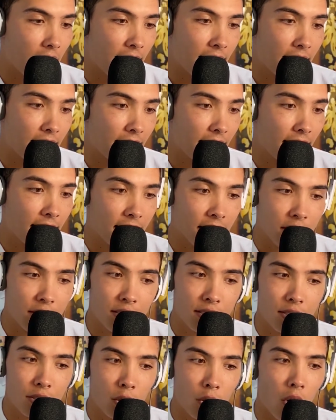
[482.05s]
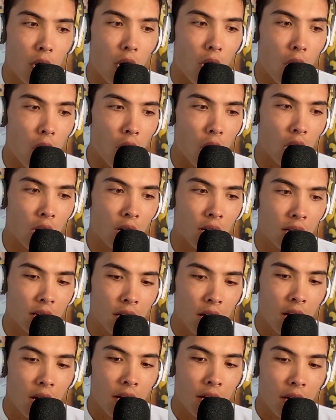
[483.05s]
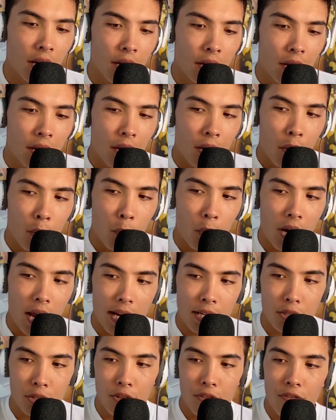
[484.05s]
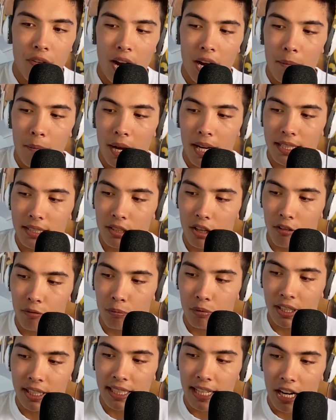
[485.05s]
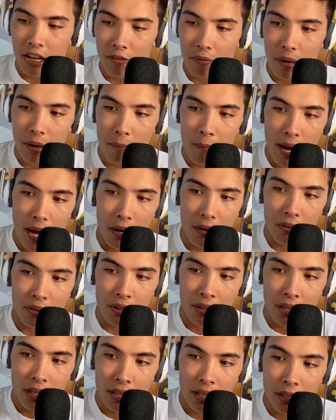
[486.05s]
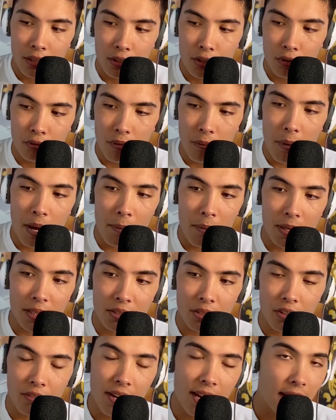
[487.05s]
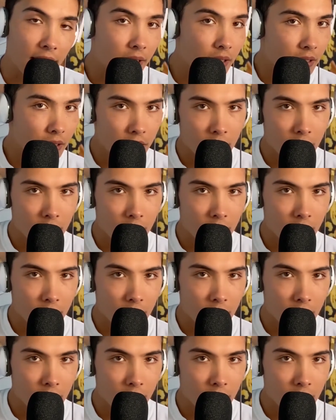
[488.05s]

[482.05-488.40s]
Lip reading: like, it is still hard when I do find myself breathing out of my mouth to remind myself, hey,